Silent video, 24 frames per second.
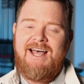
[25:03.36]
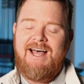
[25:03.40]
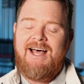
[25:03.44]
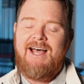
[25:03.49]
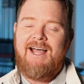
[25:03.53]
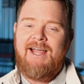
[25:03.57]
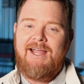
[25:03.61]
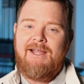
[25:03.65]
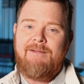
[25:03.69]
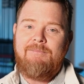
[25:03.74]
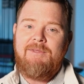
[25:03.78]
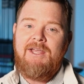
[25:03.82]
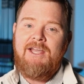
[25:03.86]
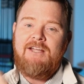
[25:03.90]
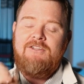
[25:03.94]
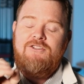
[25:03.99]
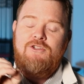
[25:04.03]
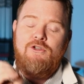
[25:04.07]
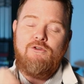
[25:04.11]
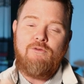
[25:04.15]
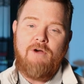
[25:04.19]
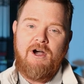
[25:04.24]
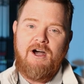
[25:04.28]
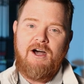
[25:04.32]
time
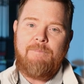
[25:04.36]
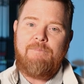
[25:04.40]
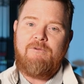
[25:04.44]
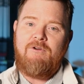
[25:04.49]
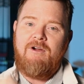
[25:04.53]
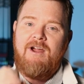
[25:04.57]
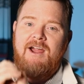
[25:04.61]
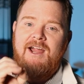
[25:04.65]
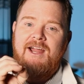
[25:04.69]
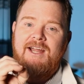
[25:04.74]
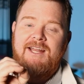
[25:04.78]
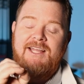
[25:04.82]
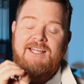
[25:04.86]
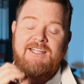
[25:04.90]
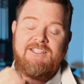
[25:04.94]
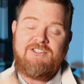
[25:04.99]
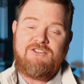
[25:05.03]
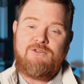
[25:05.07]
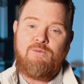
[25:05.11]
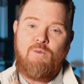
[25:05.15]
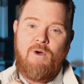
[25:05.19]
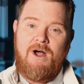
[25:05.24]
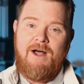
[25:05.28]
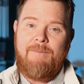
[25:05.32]
to upgrade and
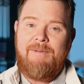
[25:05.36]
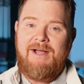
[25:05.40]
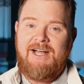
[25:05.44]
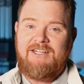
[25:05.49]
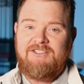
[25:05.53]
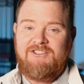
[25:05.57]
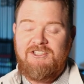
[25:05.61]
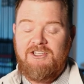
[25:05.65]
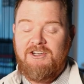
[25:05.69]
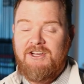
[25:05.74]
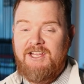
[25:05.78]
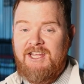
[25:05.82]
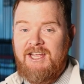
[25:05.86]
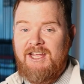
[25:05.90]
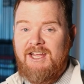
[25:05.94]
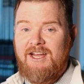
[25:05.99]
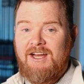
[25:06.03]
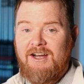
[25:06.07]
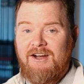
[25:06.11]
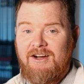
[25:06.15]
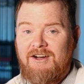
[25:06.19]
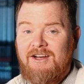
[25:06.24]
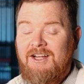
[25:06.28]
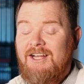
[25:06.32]
swap out your
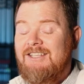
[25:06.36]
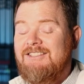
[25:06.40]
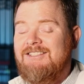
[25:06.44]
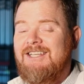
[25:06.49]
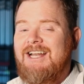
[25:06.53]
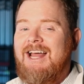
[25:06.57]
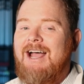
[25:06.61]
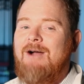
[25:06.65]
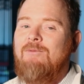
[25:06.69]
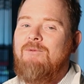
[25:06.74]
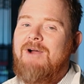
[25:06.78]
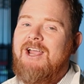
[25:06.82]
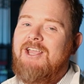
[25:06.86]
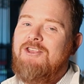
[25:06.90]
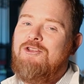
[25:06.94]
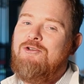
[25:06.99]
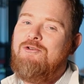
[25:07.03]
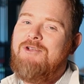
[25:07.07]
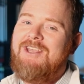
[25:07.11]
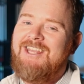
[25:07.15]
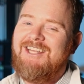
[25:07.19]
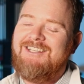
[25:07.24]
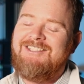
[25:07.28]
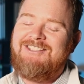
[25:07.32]
gear, so that way
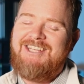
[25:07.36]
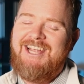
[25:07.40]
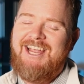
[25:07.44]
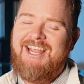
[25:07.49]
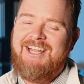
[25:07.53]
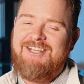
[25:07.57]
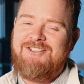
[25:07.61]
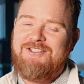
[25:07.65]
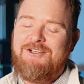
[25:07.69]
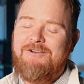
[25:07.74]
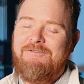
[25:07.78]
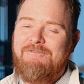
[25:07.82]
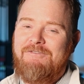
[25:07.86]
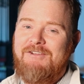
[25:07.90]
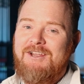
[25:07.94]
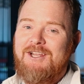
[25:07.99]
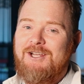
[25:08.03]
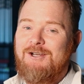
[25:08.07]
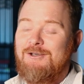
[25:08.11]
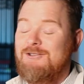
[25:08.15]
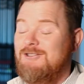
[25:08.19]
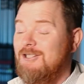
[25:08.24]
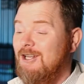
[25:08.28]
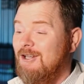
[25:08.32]
you can change your
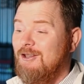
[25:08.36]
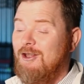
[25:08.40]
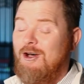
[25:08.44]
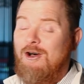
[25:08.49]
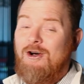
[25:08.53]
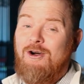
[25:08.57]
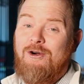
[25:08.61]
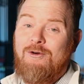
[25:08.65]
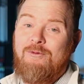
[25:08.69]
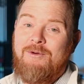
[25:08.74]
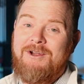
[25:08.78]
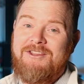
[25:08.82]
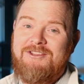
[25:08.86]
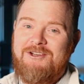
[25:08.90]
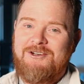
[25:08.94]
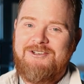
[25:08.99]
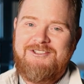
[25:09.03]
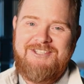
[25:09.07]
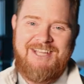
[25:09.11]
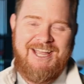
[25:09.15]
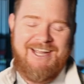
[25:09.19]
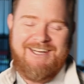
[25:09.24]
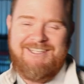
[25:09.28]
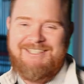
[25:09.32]
feels along with your
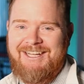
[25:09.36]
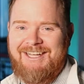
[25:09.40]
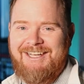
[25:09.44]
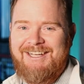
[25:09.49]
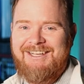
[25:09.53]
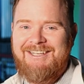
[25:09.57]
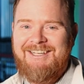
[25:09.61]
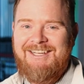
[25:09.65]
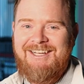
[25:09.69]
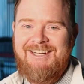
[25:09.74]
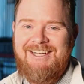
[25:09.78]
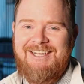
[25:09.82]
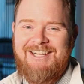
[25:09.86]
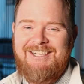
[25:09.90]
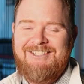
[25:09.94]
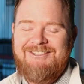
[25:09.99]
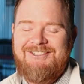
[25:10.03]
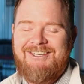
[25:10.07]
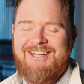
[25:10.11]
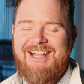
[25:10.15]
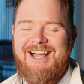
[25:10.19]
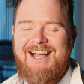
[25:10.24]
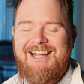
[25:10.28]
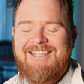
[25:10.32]
technique.
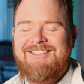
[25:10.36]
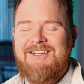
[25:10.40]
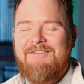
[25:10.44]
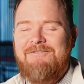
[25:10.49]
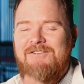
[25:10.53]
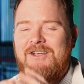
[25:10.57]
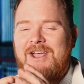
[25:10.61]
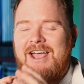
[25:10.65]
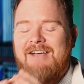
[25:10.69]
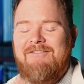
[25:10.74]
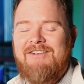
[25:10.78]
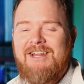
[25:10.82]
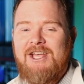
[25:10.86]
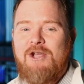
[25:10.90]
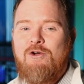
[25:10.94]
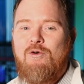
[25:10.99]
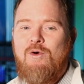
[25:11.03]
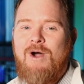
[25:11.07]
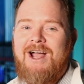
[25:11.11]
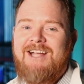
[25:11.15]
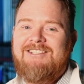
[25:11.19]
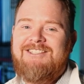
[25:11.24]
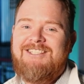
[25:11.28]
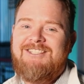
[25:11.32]
So guys, if you have any
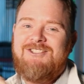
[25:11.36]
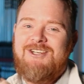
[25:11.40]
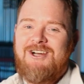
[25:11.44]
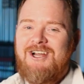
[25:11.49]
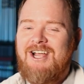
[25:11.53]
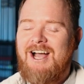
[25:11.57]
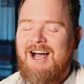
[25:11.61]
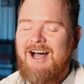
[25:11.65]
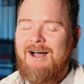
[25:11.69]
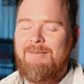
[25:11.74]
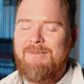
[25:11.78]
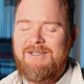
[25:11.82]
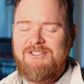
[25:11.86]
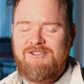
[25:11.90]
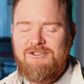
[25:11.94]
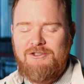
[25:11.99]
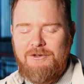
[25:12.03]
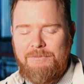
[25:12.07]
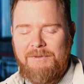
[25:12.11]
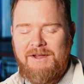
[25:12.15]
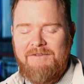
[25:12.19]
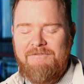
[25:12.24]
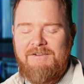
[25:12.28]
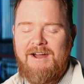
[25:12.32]
questions or comments,
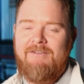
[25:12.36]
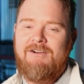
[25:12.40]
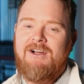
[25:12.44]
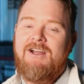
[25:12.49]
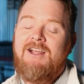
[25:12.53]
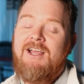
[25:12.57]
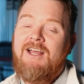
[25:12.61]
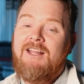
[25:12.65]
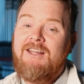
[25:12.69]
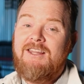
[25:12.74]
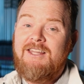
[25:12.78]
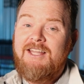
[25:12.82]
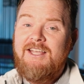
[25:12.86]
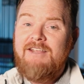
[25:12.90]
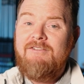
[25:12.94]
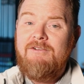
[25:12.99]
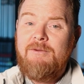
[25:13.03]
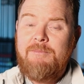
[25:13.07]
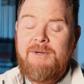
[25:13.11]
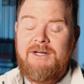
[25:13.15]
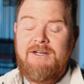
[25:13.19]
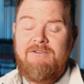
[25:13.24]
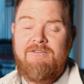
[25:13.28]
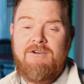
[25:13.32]
do me a favor, leave
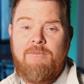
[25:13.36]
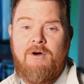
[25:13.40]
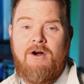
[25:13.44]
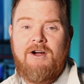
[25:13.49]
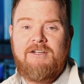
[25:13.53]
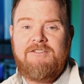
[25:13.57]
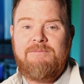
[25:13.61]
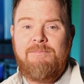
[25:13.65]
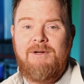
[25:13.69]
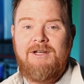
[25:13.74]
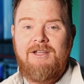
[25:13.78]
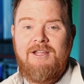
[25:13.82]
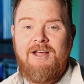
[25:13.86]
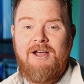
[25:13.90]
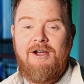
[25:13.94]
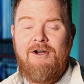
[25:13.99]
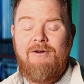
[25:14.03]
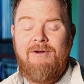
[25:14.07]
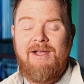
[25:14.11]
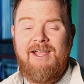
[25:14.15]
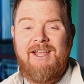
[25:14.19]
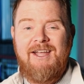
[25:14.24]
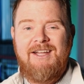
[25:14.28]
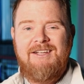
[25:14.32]
them in the remarks
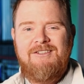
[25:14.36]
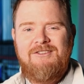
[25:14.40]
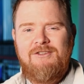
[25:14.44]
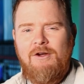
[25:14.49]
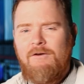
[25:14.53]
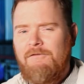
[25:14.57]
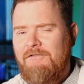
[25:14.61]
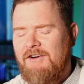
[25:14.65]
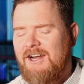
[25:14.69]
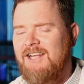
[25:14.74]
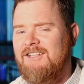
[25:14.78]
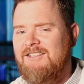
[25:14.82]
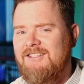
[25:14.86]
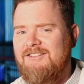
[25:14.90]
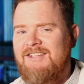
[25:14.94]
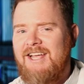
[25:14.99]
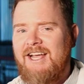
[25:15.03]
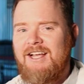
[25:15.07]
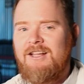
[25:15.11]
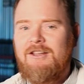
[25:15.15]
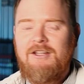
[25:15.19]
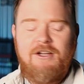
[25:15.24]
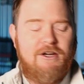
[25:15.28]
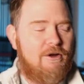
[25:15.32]
below, and don't forget to
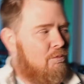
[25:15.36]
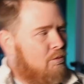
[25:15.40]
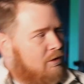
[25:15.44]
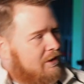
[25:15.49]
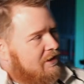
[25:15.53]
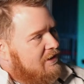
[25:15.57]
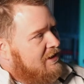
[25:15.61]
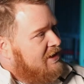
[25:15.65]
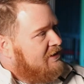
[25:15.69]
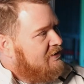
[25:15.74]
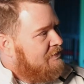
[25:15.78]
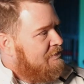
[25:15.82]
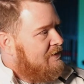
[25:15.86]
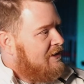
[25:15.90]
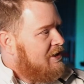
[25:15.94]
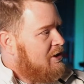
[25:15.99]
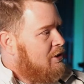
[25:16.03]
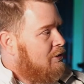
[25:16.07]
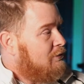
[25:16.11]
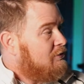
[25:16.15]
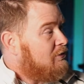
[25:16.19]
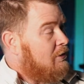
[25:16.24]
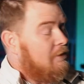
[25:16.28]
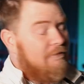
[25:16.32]
take a look at one of these
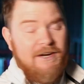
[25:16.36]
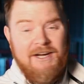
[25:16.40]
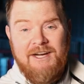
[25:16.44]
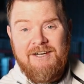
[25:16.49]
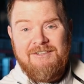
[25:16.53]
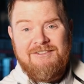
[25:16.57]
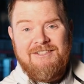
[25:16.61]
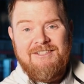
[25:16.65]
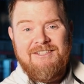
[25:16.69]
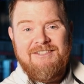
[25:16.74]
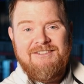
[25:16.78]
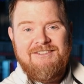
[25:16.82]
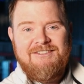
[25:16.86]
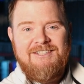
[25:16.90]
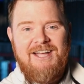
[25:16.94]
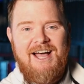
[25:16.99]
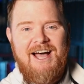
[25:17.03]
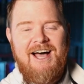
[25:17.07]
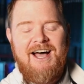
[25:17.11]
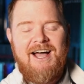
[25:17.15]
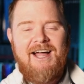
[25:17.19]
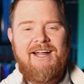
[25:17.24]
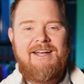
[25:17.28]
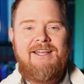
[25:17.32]
videos over here to the
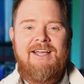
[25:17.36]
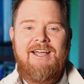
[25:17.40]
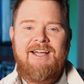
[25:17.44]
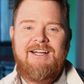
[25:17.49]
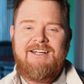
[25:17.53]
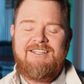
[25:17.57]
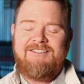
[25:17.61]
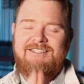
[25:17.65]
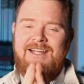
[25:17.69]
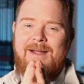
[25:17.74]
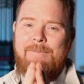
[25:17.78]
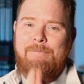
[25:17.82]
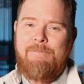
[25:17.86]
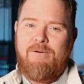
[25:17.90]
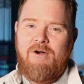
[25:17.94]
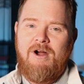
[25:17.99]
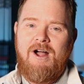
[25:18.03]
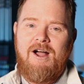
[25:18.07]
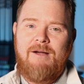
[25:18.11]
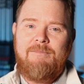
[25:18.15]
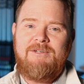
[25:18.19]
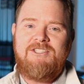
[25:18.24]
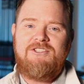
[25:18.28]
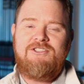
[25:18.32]
side, because I
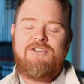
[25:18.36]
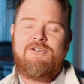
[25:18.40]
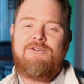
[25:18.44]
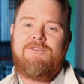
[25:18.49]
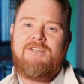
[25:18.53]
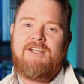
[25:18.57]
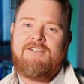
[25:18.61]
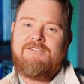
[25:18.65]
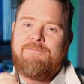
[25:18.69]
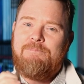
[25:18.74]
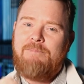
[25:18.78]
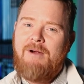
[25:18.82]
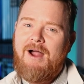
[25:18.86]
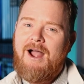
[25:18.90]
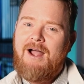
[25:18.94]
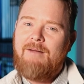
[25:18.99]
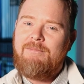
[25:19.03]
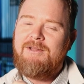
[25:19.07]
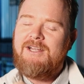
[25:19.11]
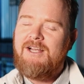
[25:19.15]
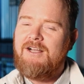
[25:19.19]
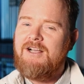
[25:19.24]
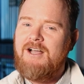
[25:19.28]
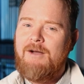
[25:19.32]
promise you there's
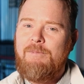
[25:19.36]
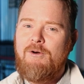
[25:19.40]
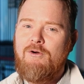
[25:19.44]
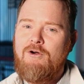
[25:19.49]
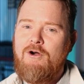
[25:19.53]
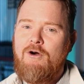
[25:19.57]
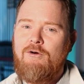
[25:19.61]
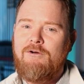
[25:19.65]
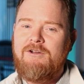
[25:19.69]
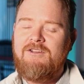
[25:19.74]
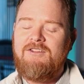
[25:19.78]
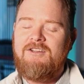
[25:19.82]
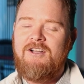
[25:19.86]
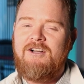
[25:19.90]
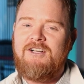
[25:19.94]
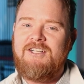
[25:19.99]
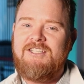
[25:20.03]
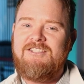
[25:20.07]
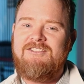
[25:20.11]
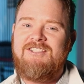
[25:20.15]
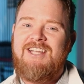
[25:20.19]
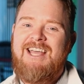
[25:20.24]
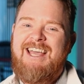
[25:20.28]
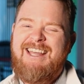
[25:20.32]
probably a couple golden
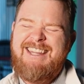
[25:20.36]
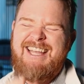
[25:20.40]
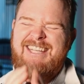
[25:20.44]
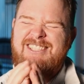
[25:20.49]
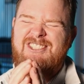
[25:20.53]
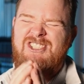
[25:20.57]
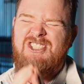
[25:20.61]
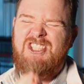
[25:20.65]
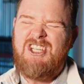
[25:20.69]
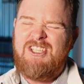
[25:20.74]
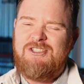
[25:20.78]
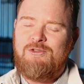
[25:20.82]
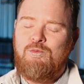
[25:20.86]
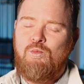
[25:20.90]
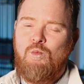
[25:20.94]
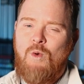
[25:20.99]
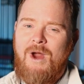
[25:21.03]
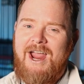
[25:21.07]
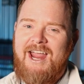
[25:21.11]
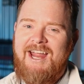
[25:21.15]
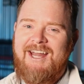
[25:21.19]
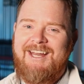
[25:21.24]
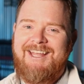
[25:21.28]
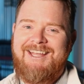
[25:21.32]
nuggets that's just
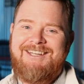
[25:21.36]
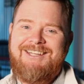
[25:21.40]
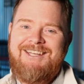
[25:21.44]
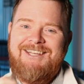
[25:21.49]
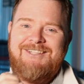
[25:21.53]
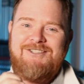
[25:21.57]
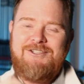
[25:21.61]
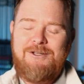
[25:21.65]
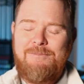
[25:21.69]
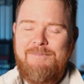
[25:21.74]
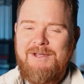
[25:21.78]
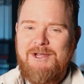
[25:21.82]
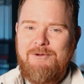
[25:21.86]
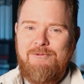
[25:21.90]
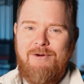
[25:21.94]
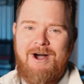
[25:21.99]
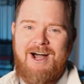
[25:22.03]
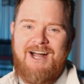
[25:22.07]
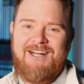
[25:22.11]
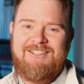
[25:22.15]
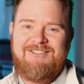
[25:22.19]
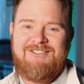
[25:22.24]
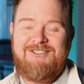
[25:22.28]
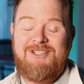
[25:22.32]
waiting to be
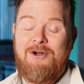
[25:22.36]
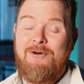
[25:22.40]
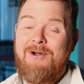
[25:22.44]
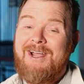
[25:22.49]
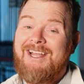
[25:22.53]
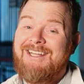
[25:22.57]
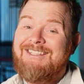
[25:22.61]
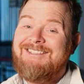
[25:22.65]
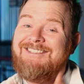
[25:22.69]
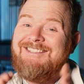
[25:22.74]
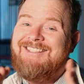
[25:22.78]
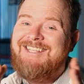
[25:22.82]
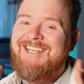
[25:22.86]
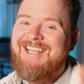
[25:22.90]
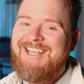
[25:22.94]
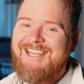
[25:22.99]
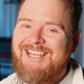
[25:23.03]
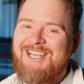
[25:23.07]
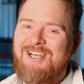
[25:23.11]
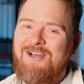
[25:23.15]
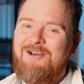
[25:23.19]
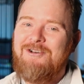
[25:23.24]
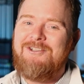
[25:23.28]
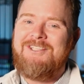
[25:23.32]
watched. So
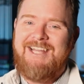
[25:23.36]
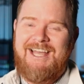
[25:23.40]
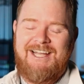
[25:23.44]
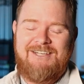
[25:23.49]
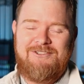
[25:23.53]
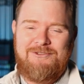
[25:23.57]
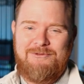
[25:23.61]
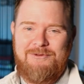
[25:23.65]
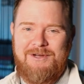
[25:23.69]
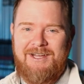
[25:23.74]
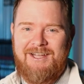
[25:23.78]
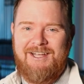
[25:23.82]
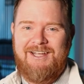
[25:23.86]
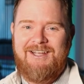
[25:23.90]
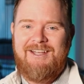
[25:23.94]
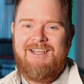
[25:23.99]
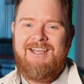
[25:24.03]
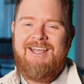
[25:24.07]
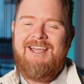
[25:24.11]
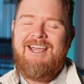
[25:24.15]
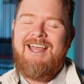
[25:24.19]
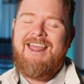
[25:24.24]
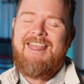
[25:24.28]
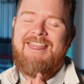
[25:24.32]
until next week,
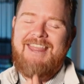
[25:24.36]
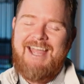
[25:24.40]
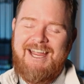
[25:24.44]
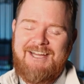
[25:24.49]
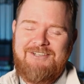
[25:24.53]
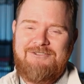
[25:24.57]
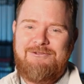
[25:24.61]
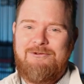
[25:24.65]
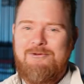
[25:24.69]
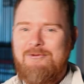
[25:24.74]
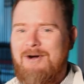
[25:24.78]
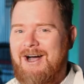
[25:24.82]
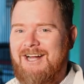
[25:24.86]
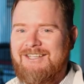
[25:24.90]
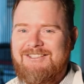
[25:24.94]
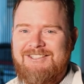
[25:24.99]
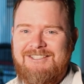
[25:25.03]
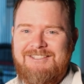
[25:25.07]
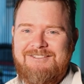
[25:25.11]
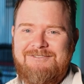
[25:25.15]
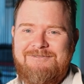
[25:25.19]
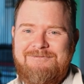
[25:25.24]
thanks for watching.